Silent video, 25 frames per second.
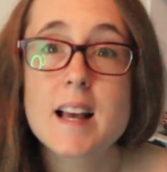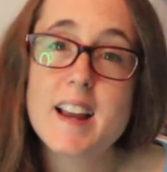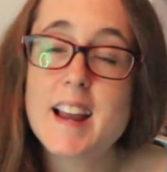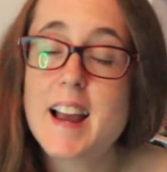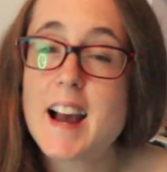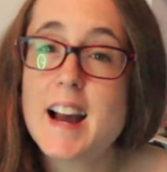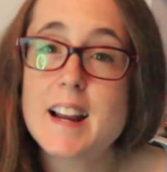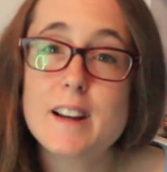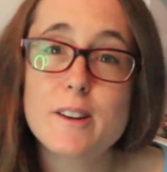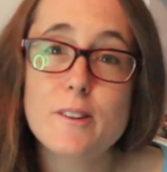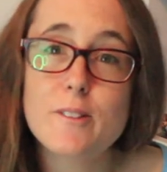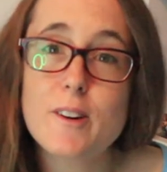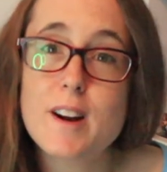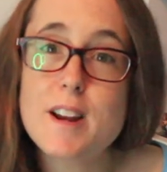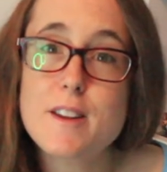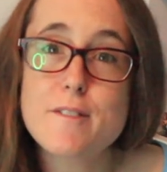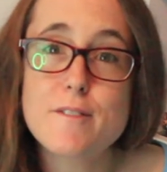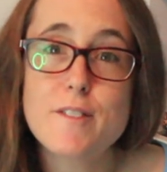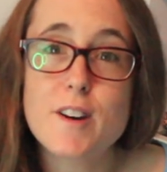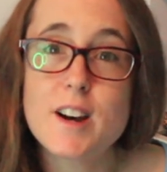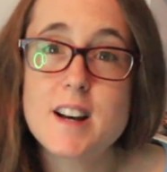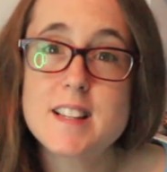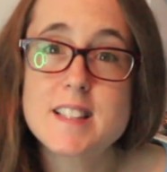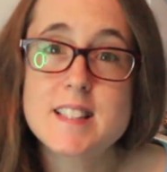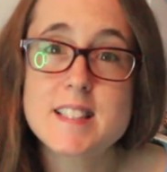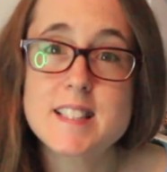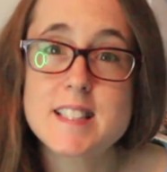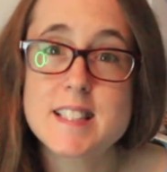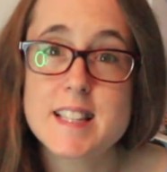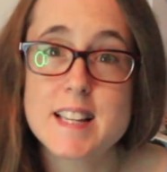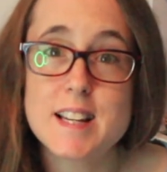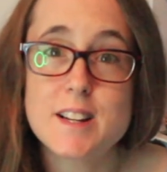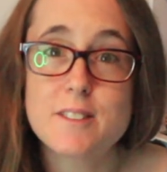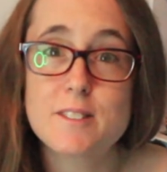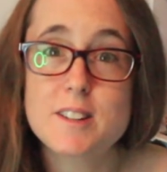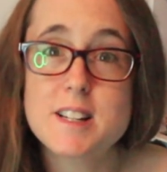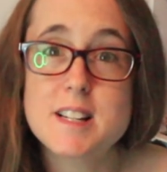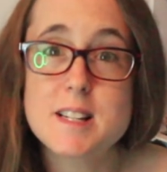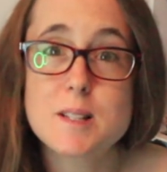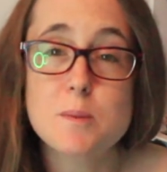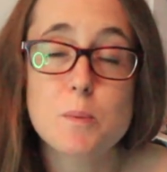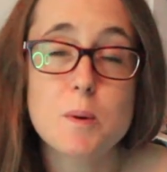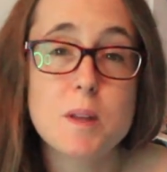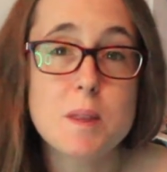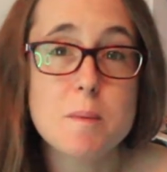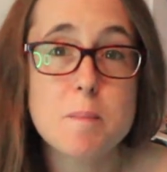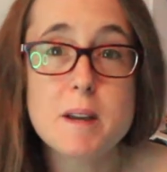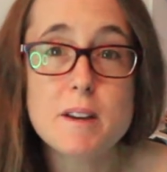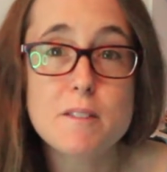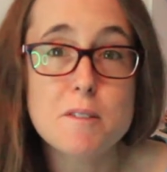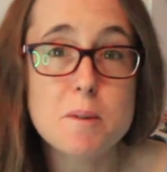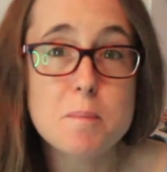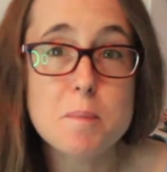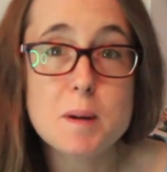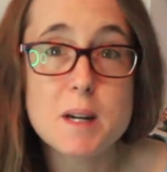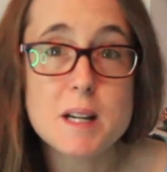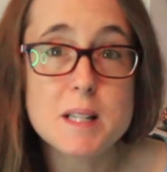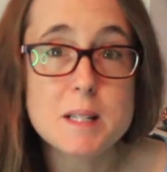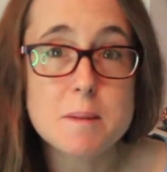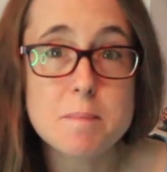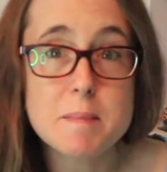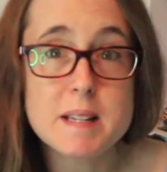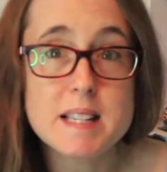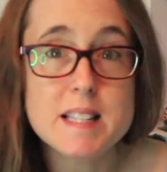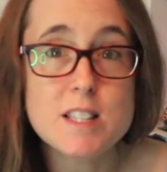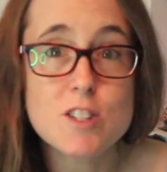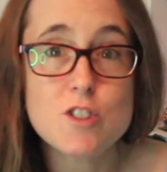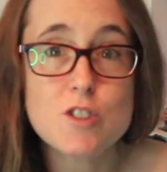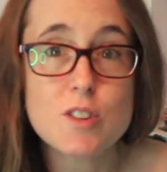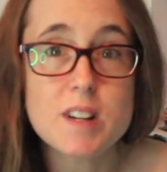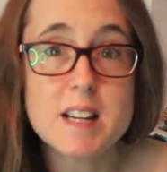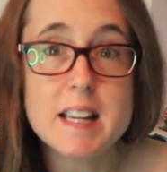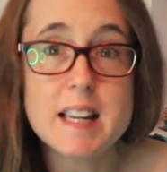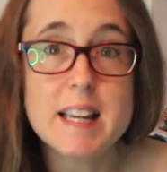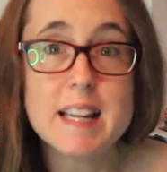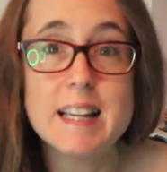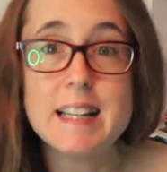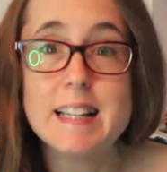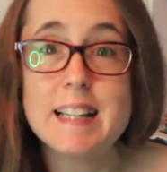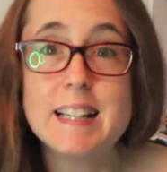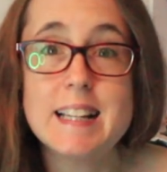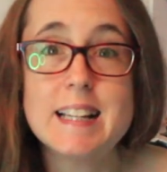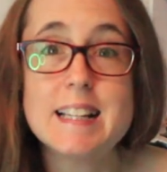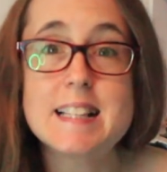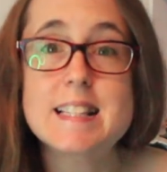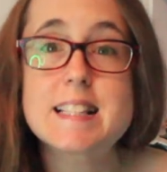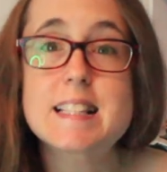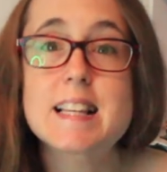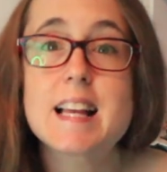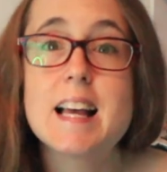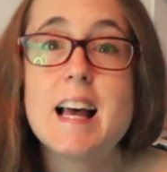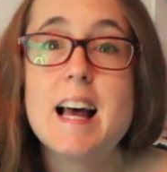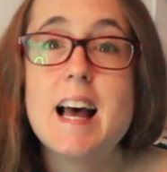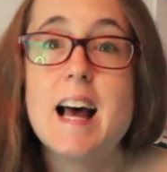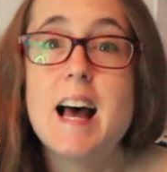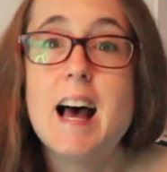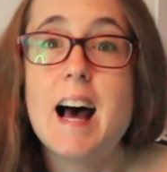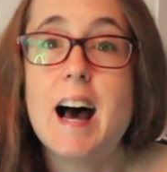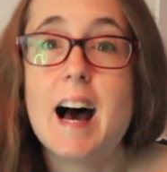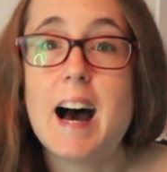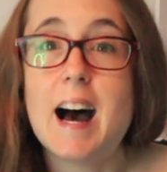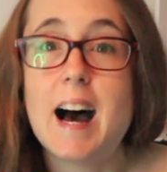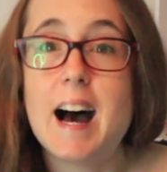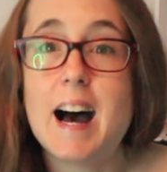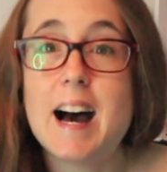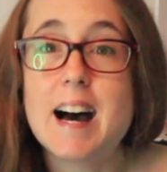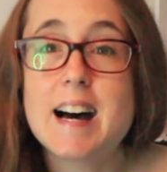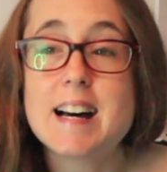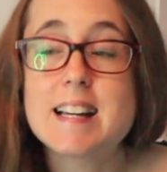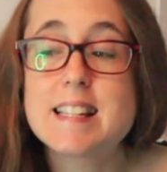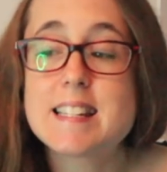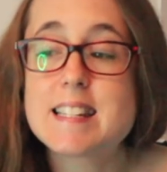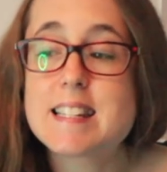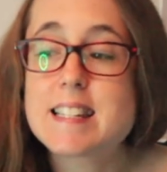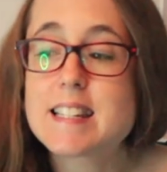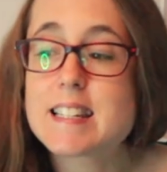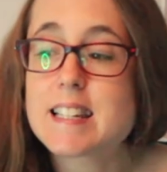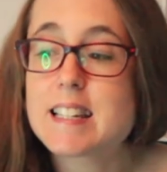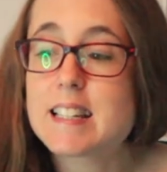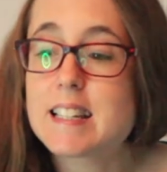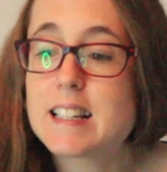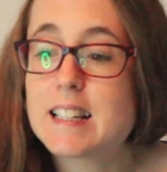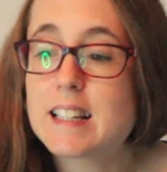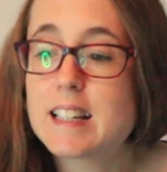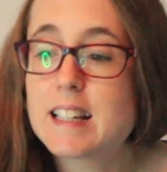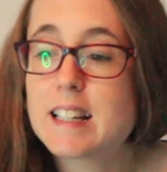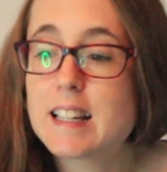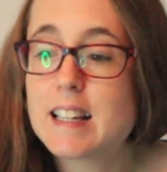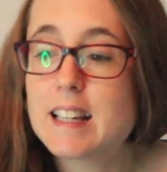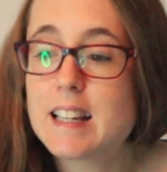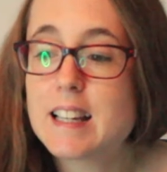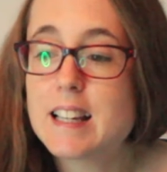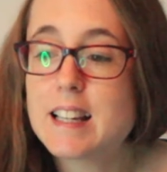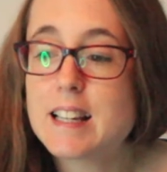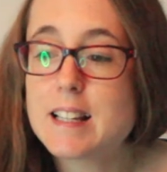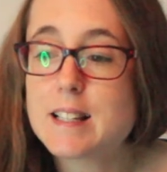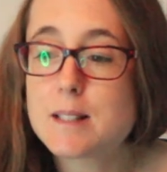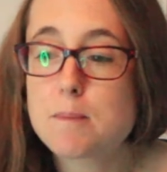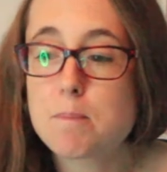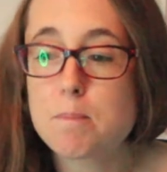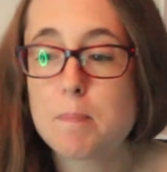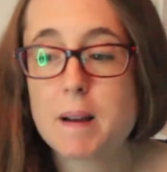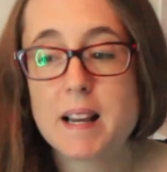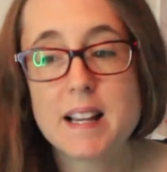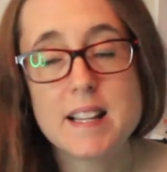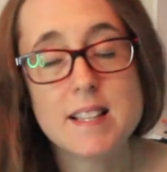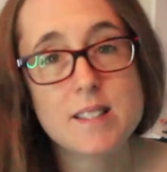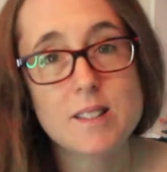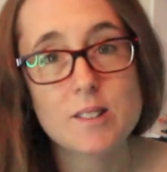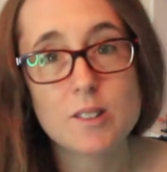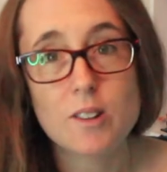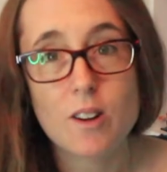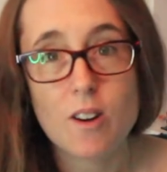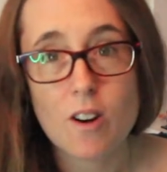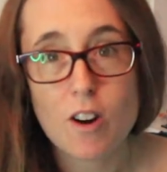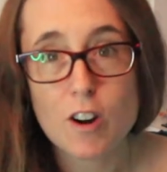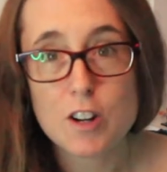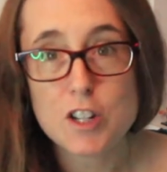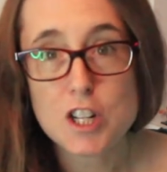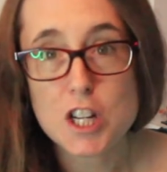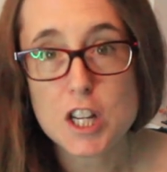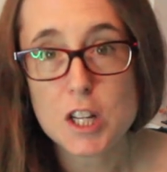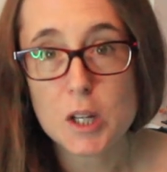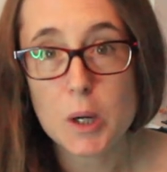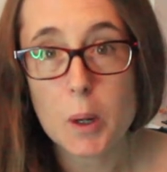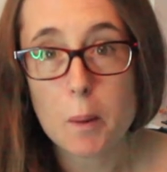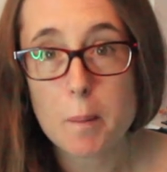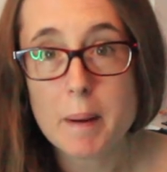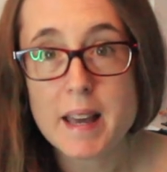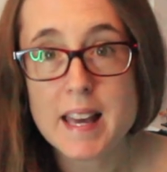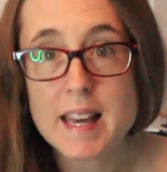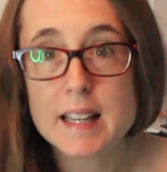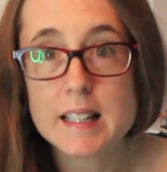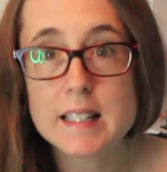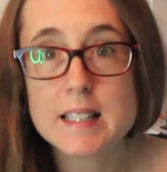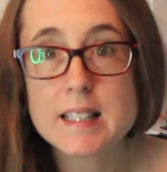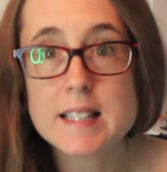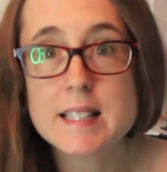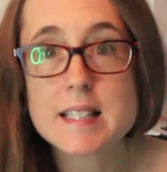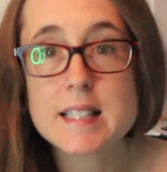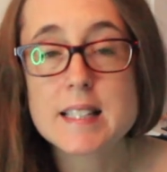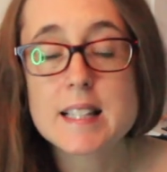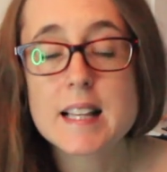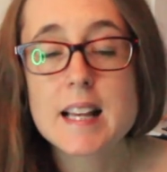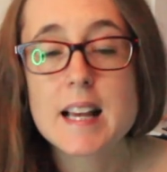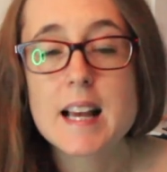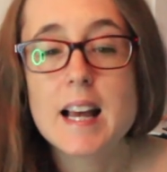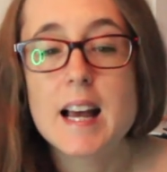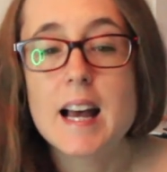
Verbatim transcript: It had a great first series with a bit of a murder mystery in it, and it's based on Archie comics